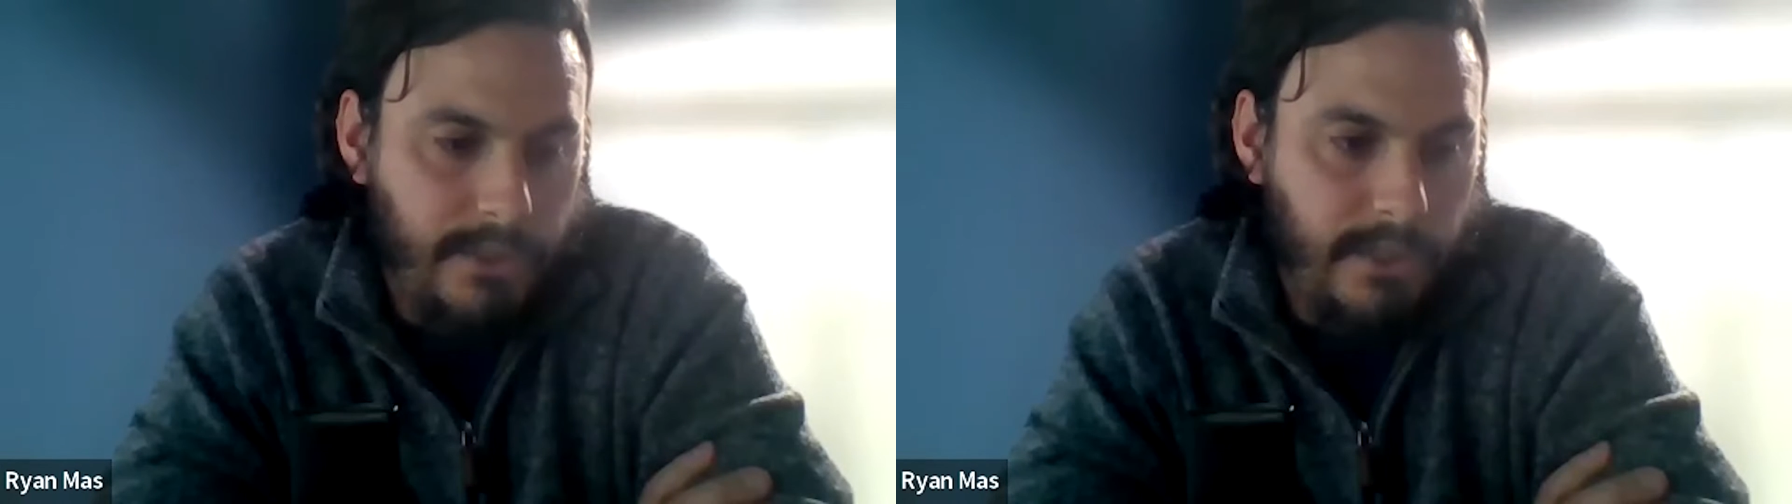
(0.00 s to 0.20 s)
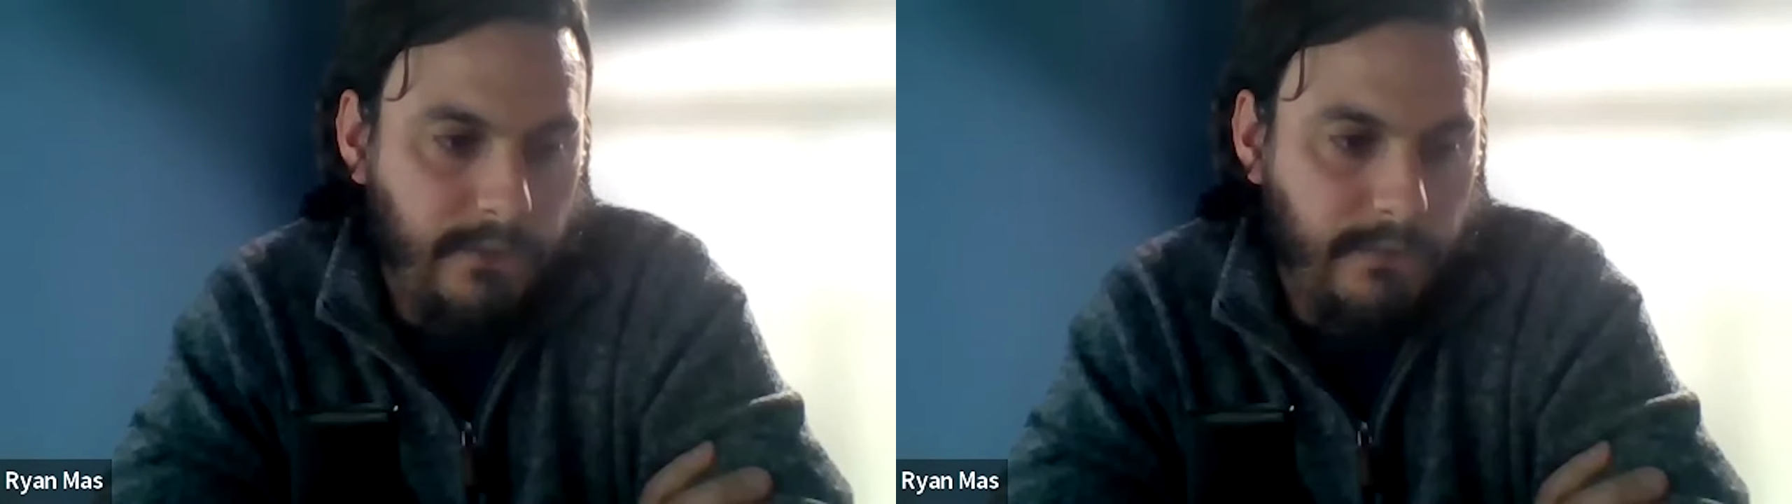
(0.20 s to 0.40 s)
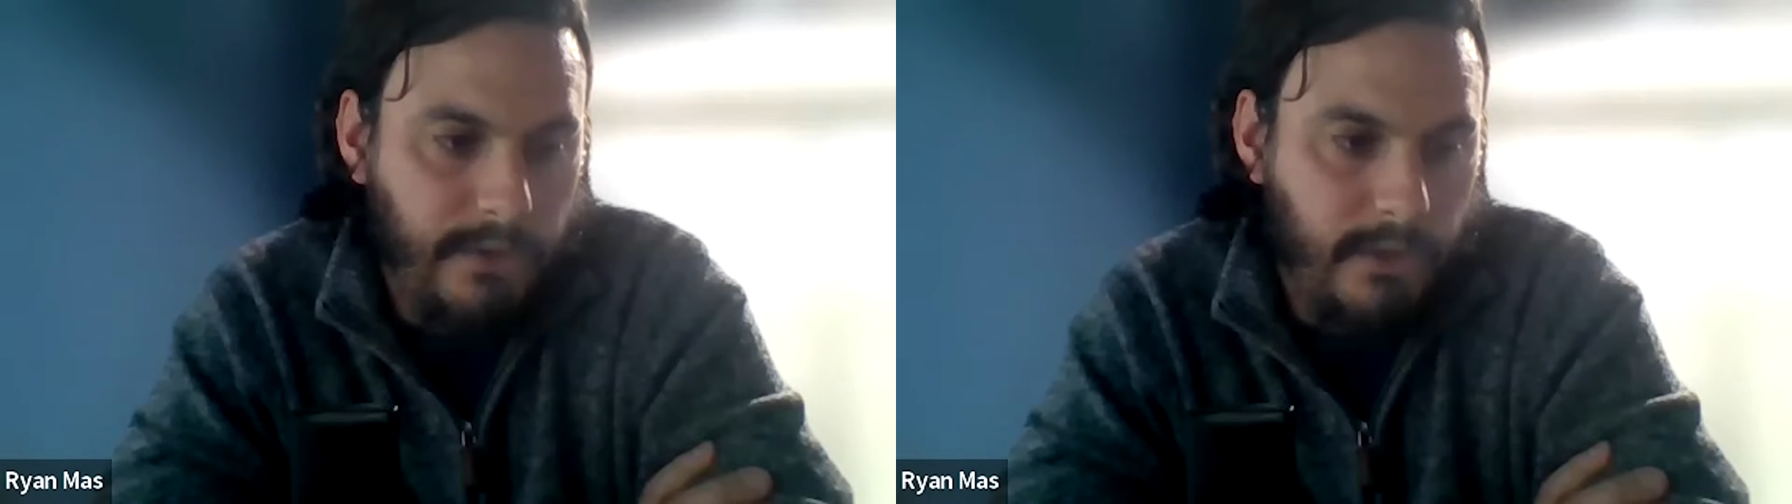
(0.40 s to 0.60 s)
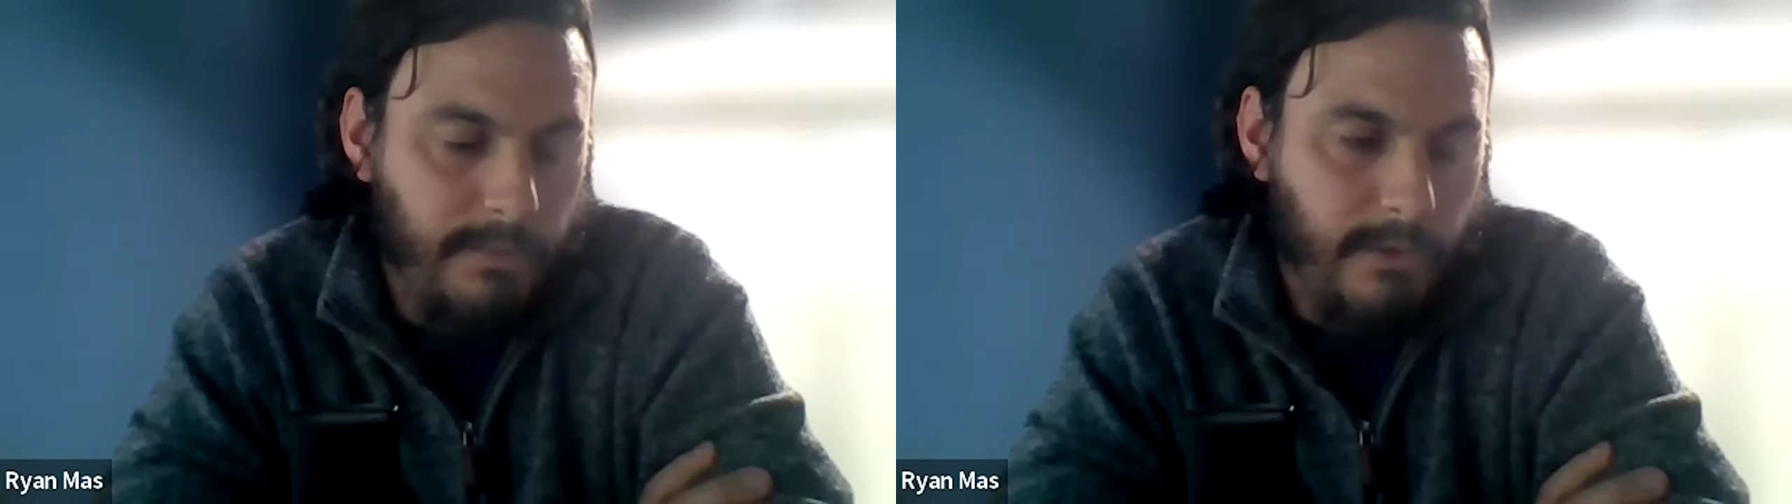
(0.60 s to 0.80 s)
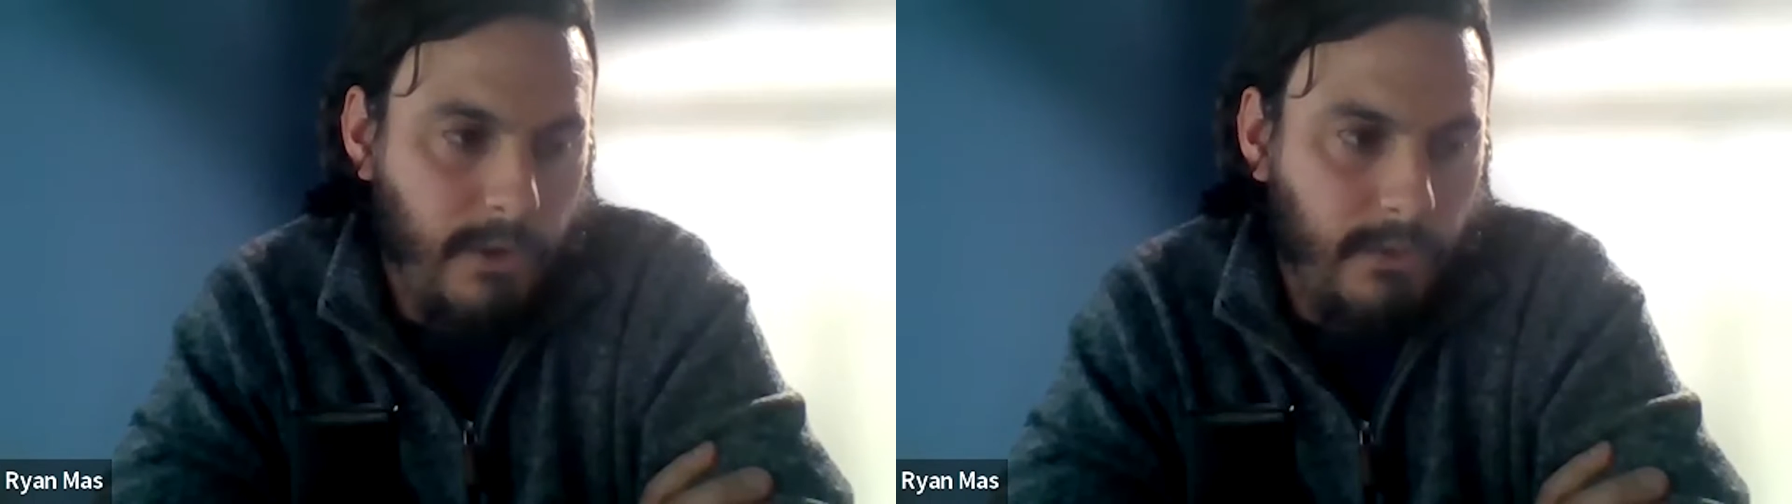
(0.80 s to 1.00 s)
It's a very
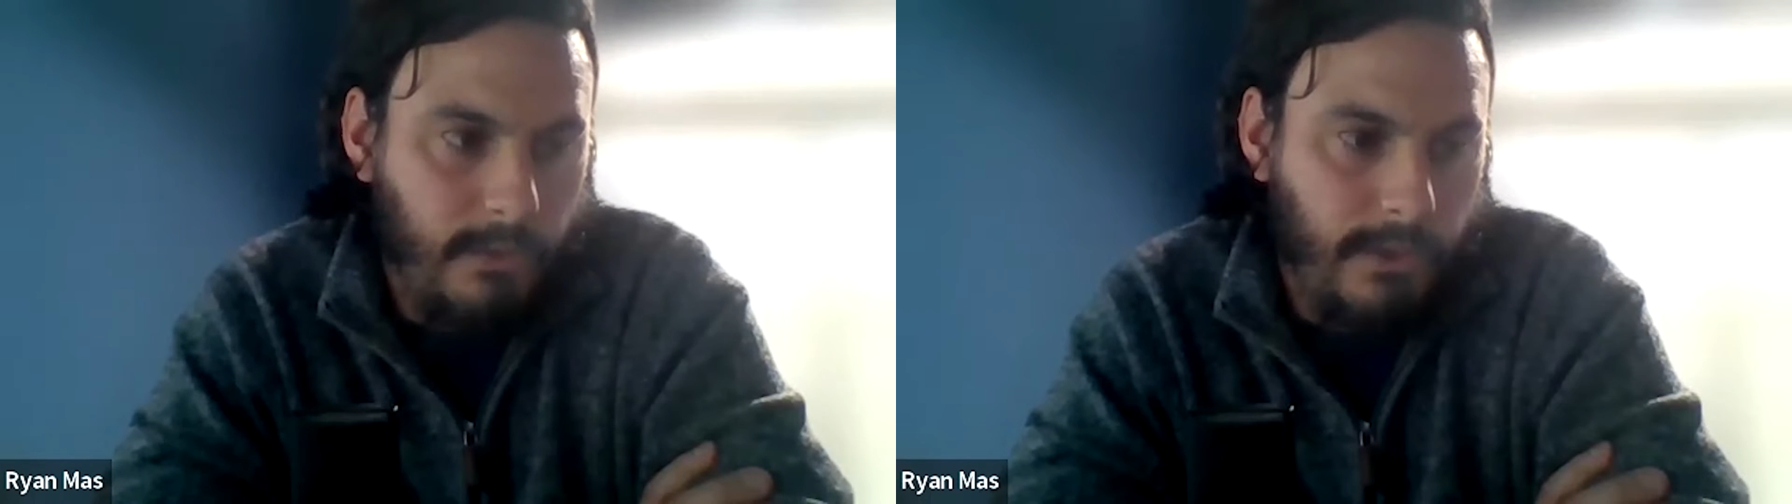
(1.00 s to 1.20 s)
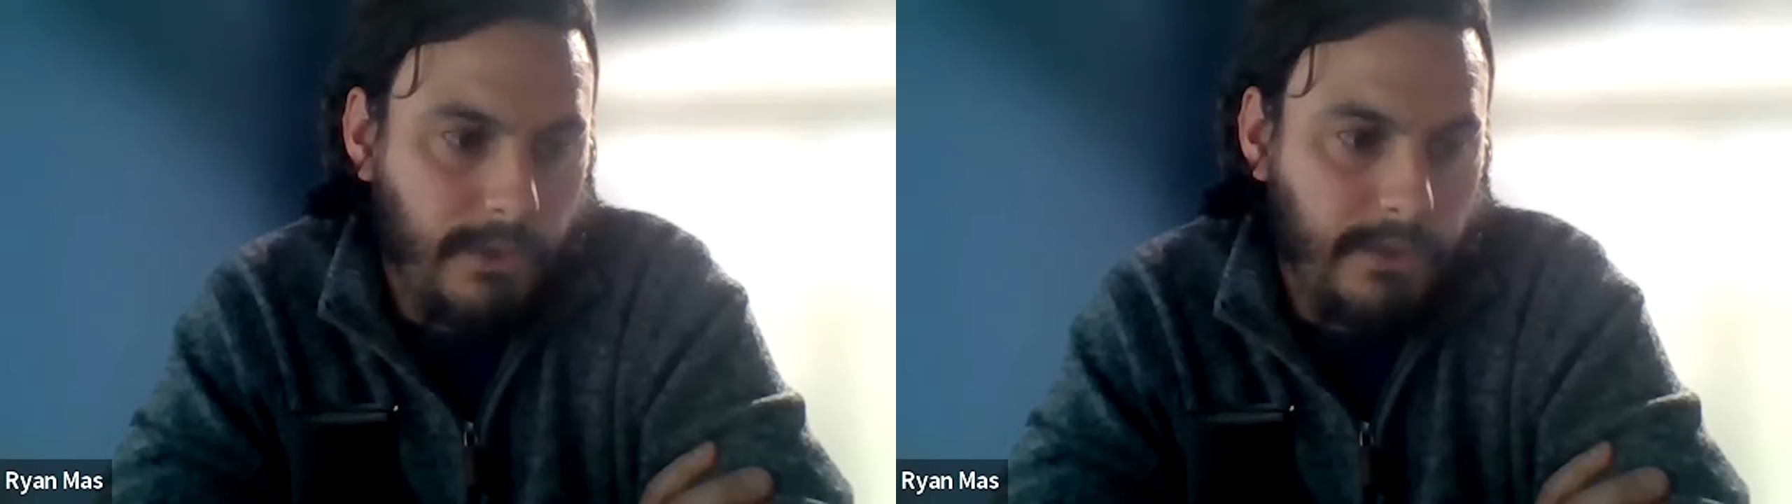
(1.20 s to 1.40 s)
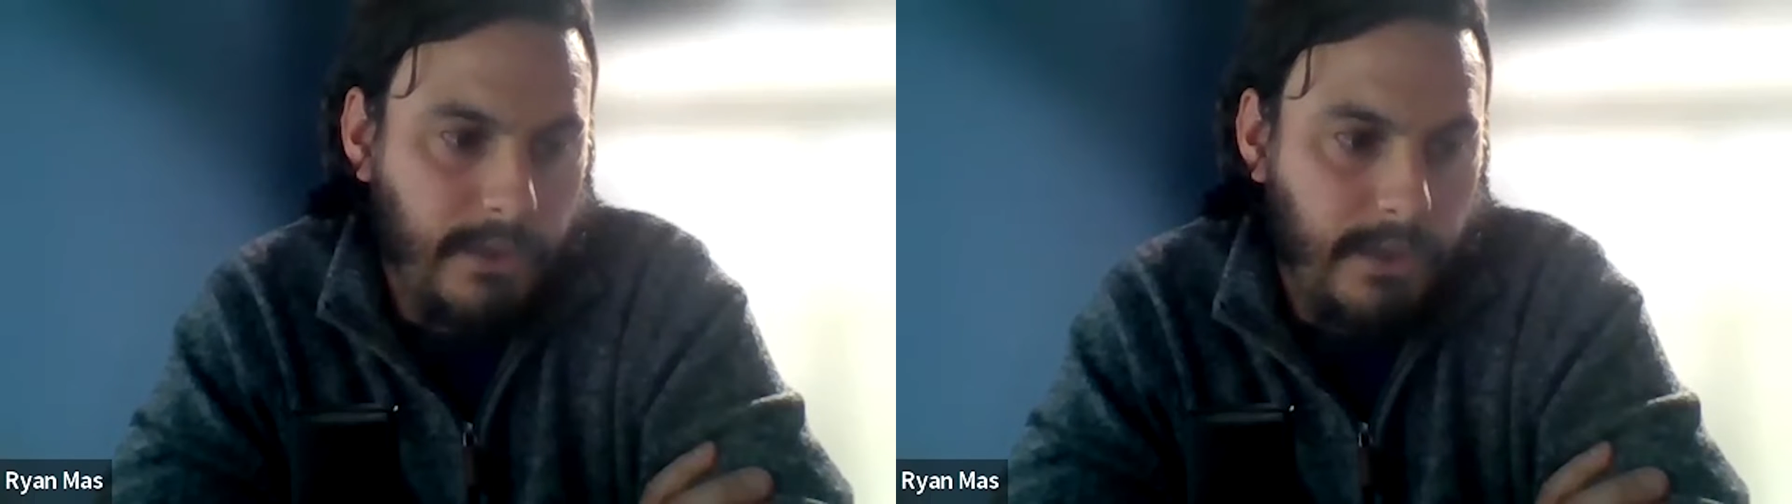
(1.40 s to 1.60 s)
broad one.